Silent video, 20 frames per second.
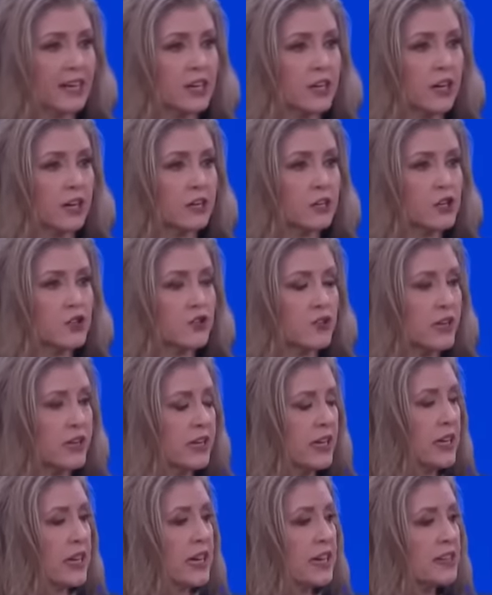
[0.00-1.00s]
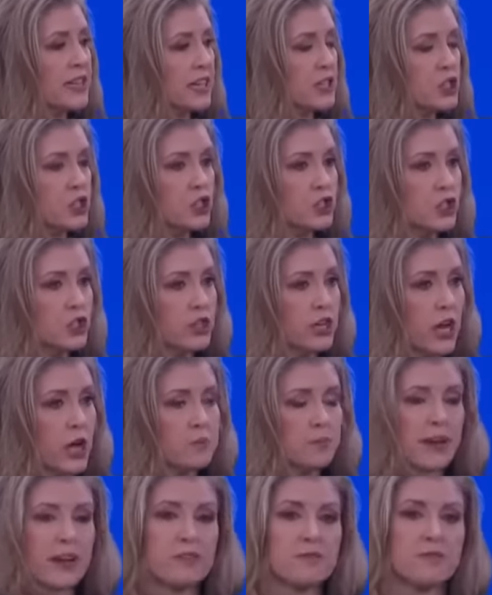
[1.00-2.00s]
and country that stood
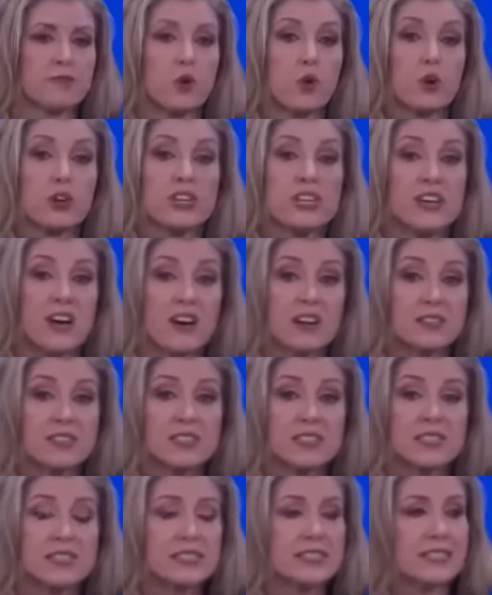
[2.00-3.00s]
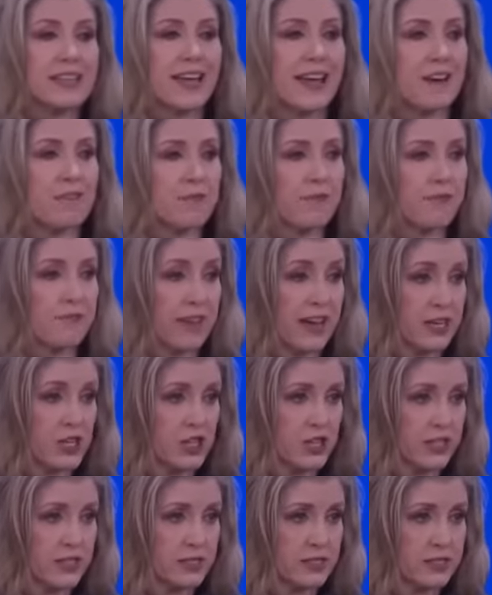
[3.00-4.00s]
up and fought Nazis and
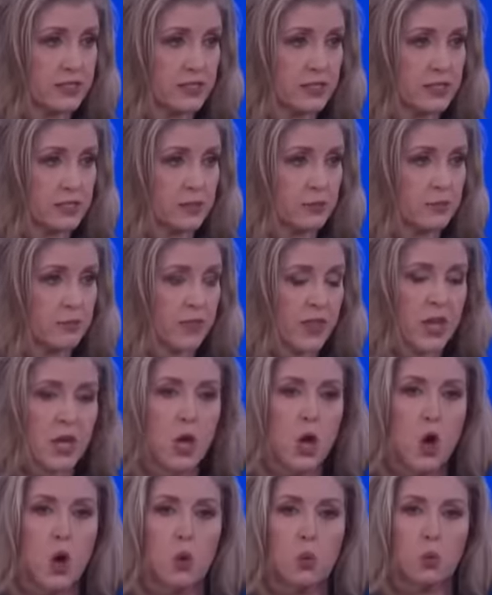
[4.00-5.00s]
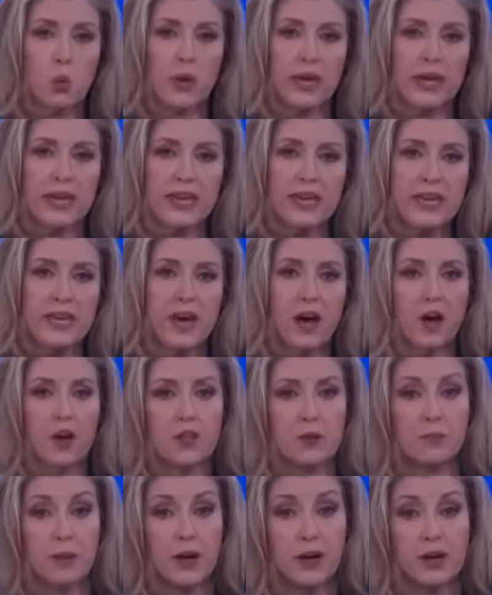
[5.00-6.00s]
fascists. We
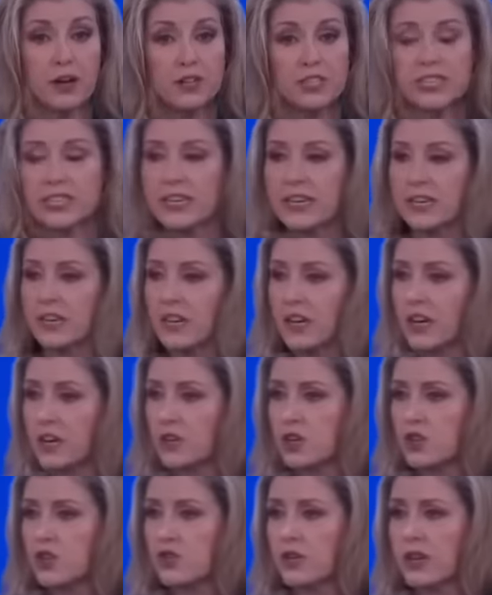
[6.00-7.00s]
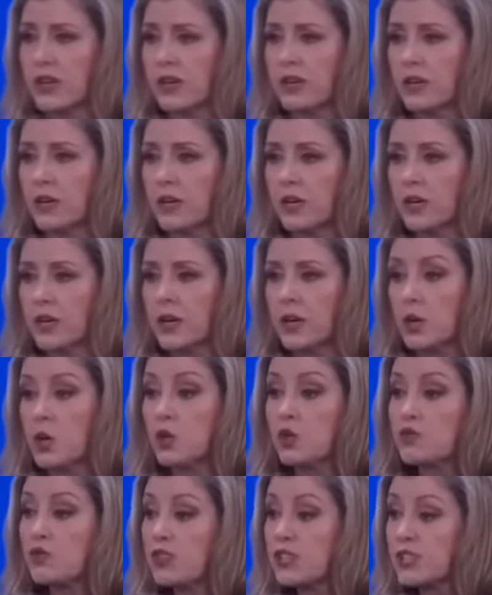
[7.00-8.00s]
are the party and country
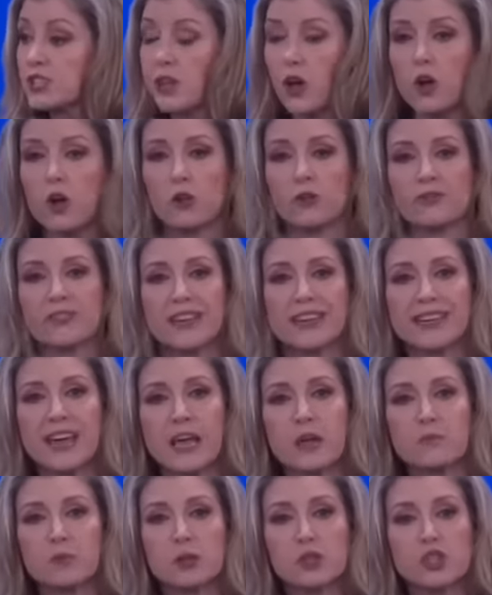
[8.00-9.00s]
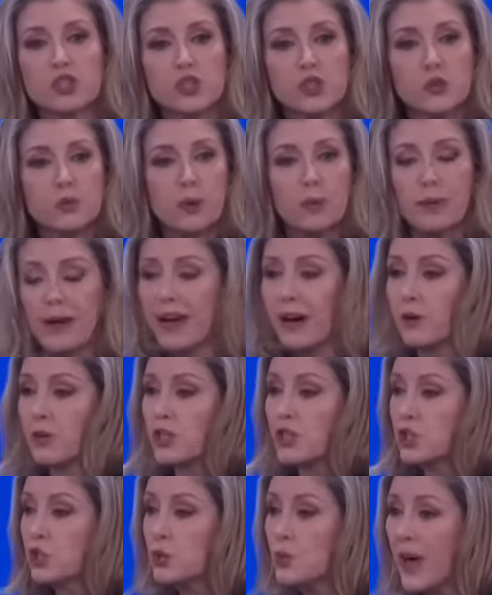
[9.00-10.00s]
whose resolve enabled
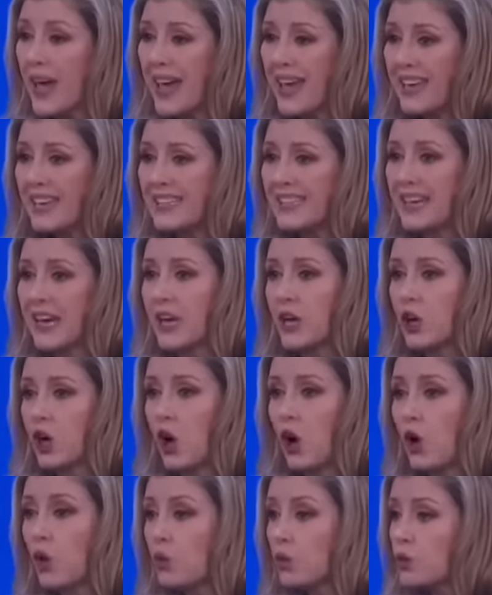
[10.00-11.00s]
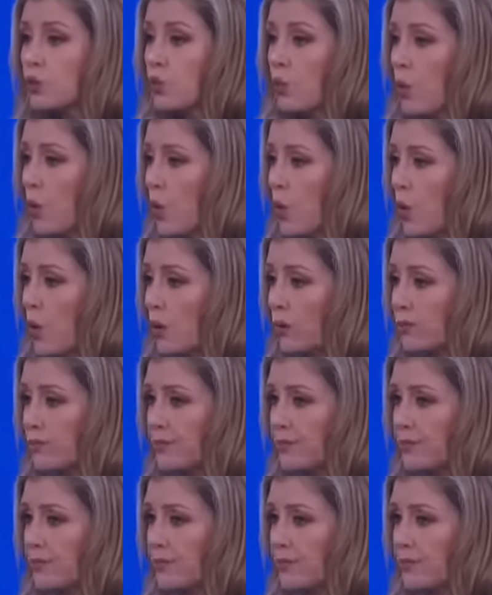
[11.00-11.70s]
superpowers to end a Cold War.